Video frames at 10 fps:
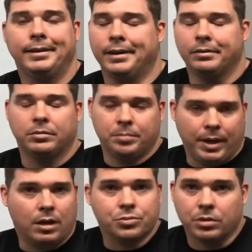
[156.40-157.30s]
Now, to be
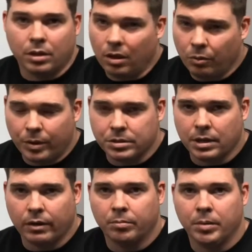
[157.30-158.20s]
honest with you, the only reason
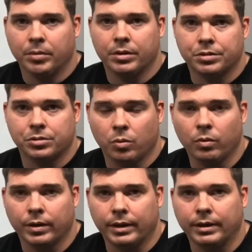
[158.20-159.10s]
I remember this
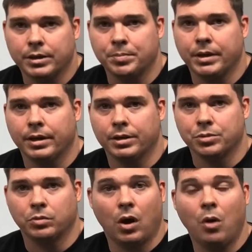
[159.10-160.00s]
story is
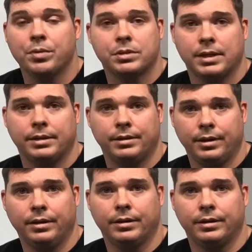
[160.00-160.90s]
because when all was said and
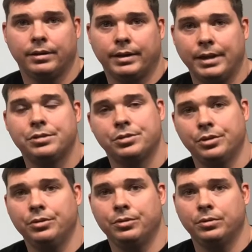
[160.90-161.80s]
done, they
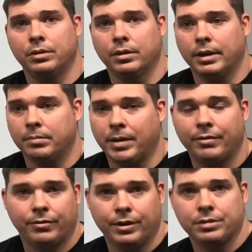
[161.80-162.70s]
sued my
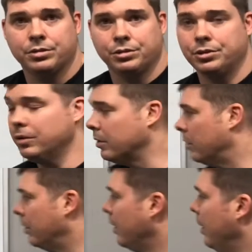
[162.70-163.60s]
friend's
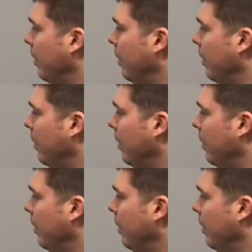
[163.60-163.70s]
insured